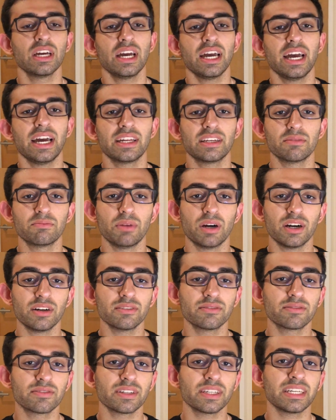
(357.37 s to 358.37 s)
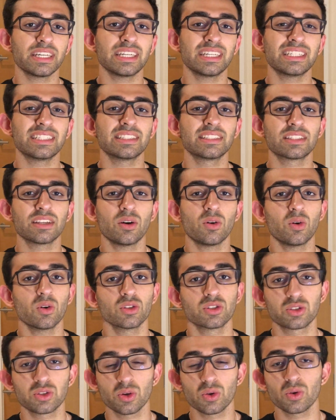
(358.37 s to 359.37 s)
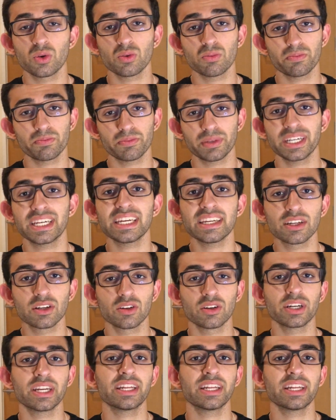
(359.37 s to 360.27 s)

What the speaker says: and above is also pretty good,